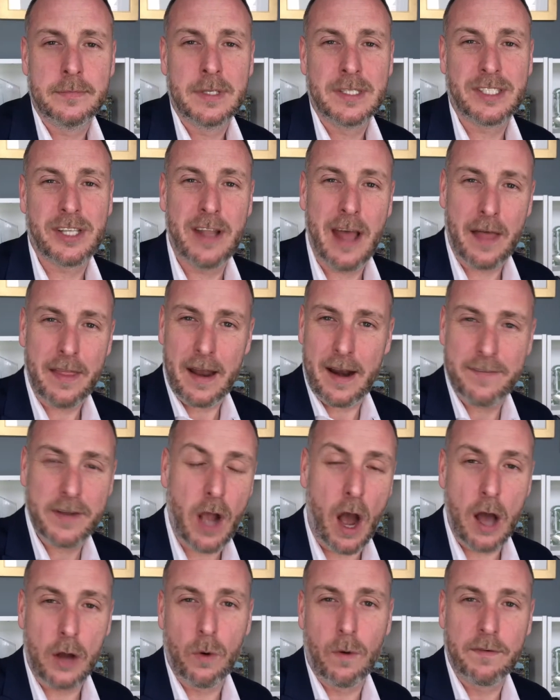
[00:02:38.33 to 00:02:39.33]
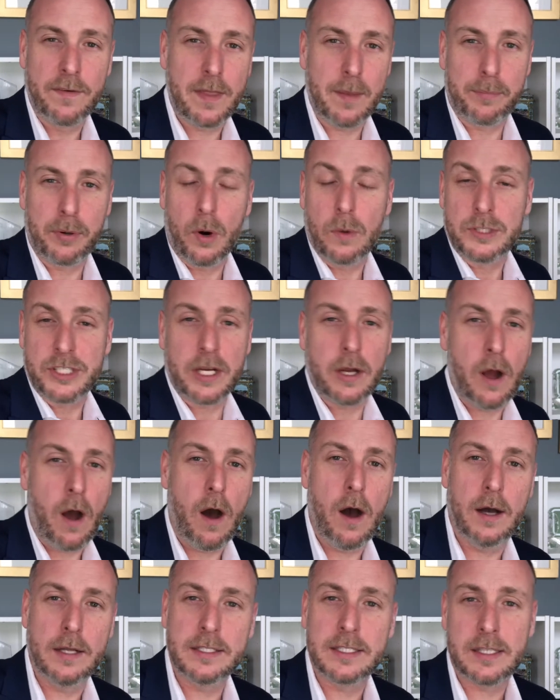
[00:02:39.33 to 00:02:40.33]
So now that I've gone over the pros and
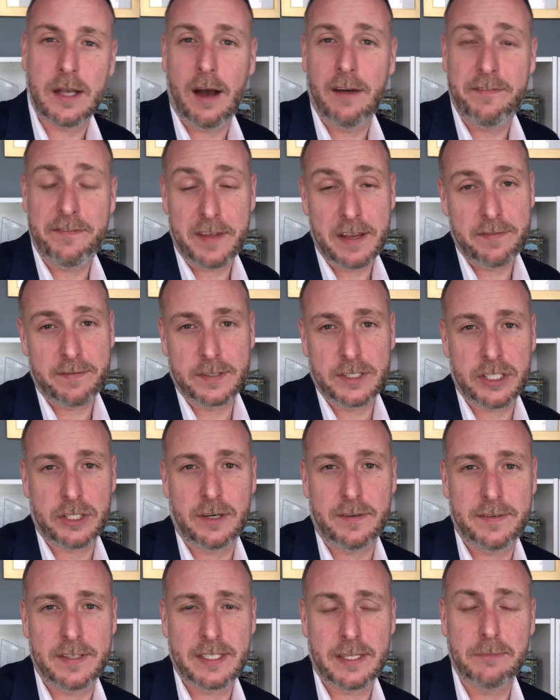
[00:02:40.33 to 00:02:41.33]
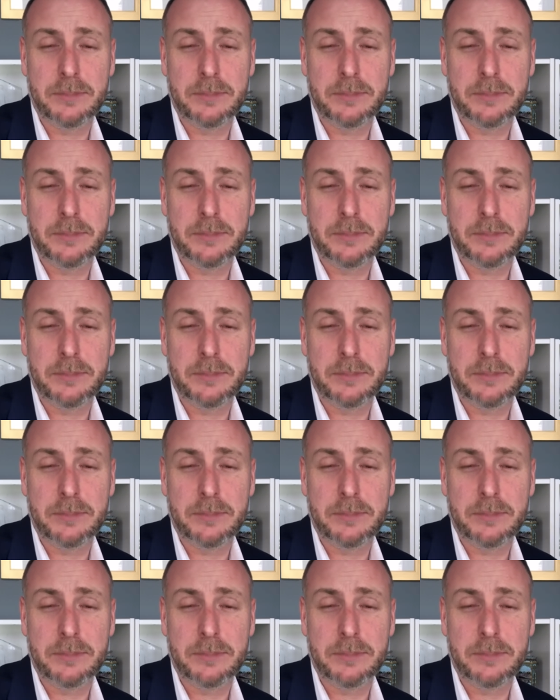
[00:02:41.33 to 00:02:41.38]
cons of fee for service,